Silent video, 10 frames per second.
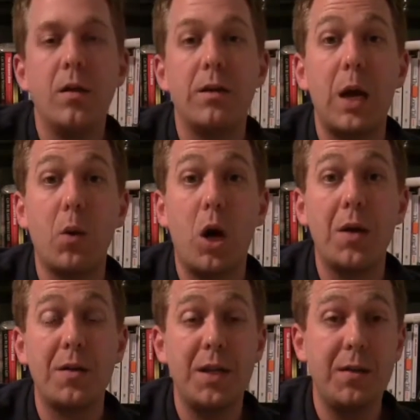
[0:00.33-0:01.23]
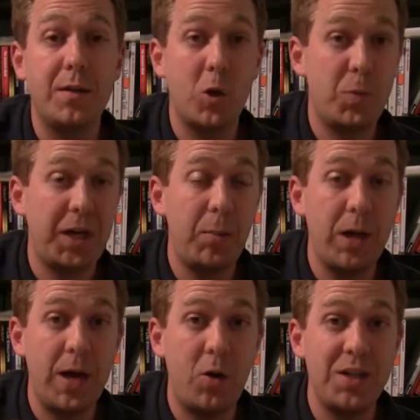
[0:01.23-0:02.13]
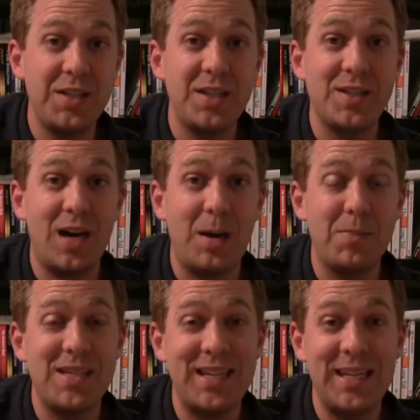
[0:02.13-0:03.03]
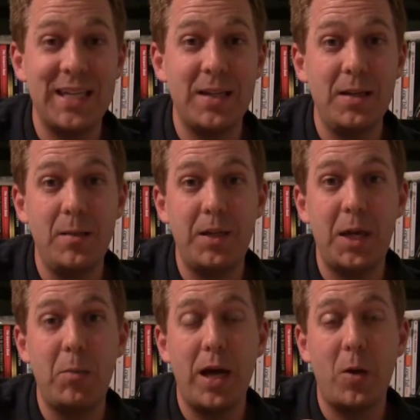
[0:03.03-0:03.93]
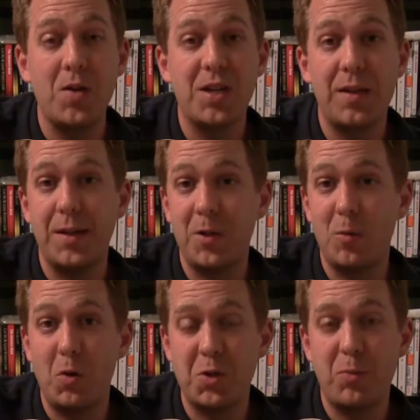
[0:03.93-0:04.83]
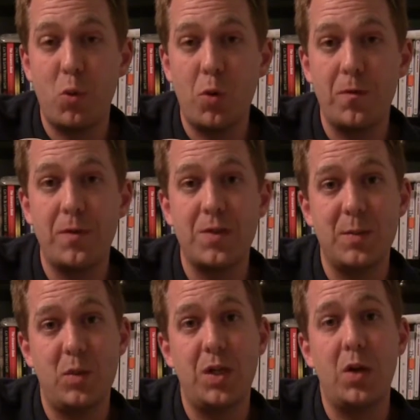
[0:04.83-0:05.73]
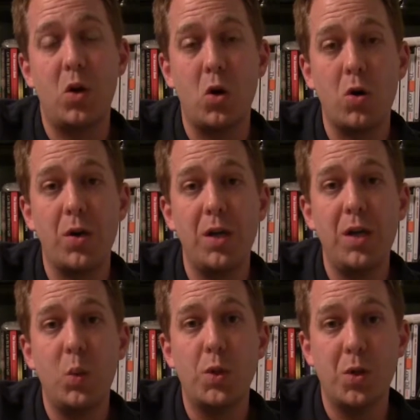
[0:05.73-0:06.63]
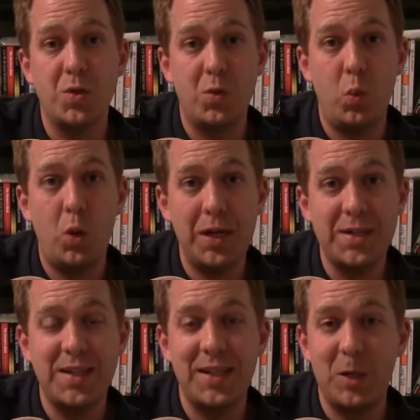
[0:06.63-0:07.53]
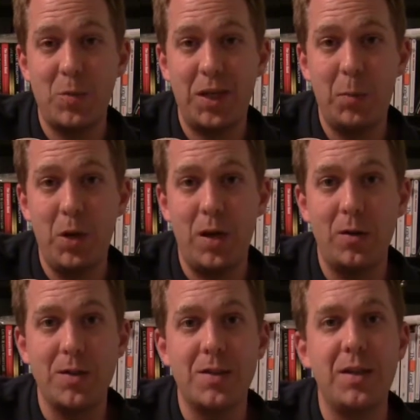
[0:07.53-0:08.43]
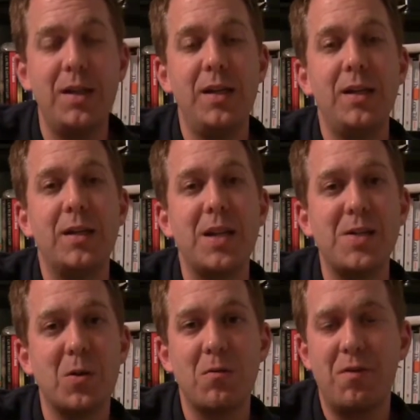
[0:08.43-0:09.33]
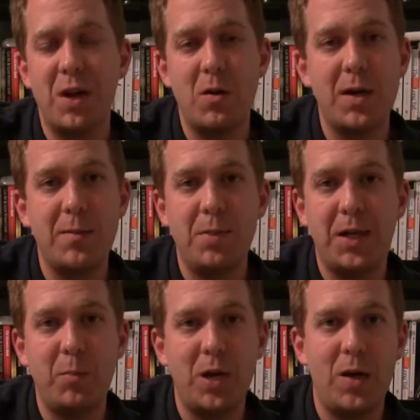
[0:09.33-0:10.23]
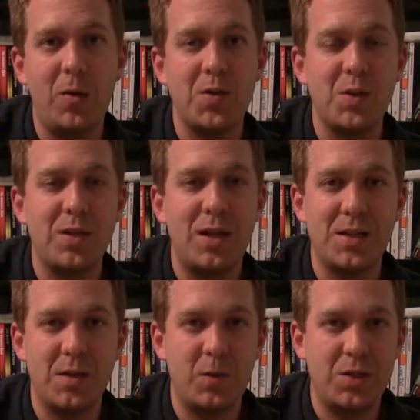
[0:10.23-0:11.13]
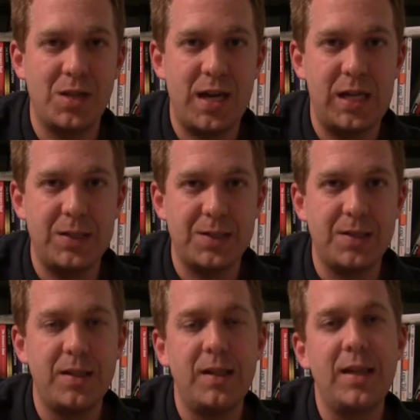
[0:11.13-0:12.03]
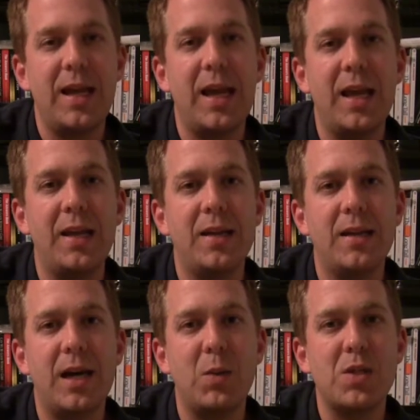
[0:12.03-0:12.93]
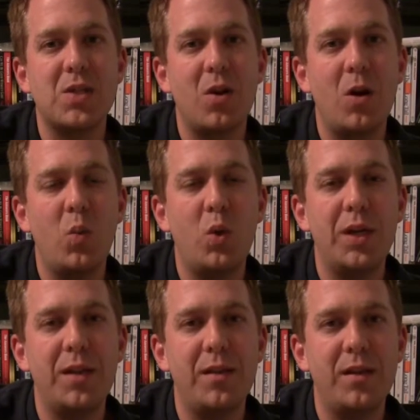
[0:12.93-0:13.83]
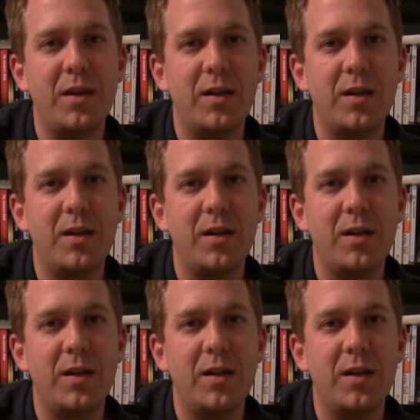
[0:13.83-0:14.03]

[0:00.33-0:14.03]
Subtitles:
Now we're on to the third picking pattern in the top 10 picking patterns that I think are most important for someone to learn when you're wanting to get into picking patterns. These are varied picking patterns with lots of different styles, and I would start with